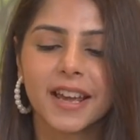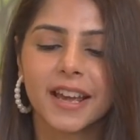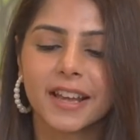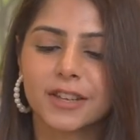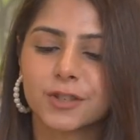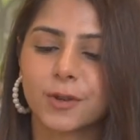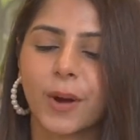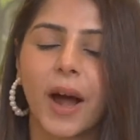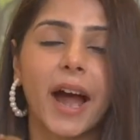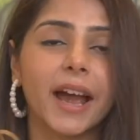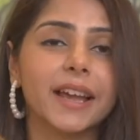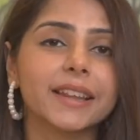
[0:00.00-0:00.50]

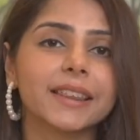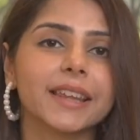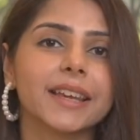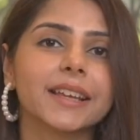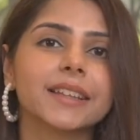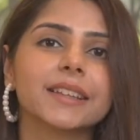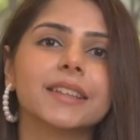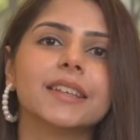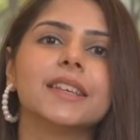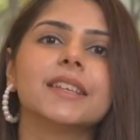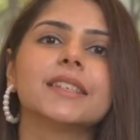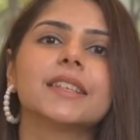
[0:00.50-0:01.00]
So I
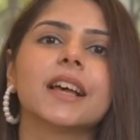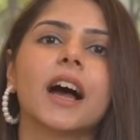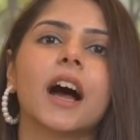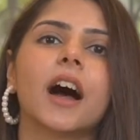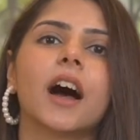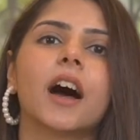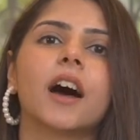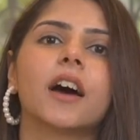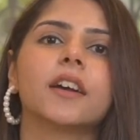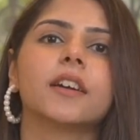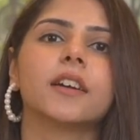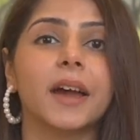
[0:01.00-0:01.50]
think these
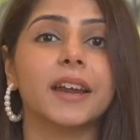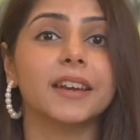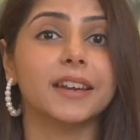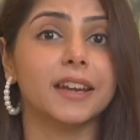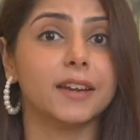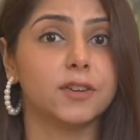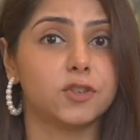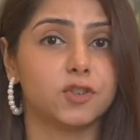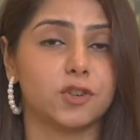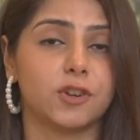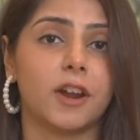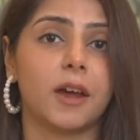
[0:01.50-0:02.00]
are an
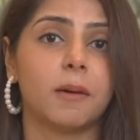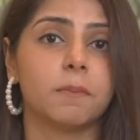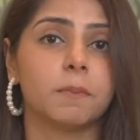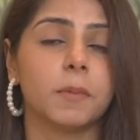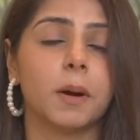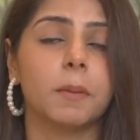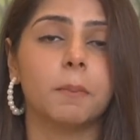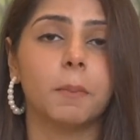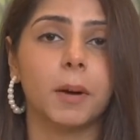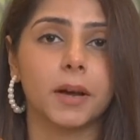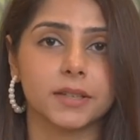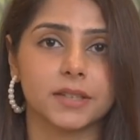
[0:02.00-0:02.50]
H&M
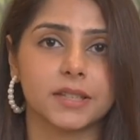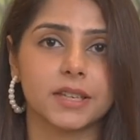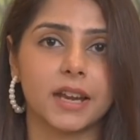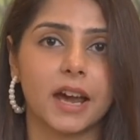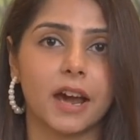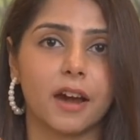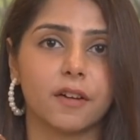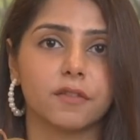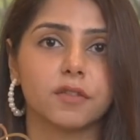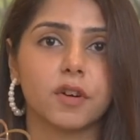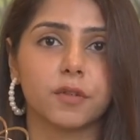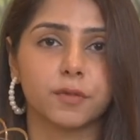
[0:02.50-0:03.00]

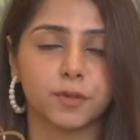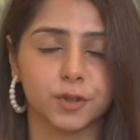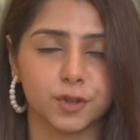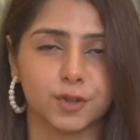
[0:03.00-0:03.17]
must-have for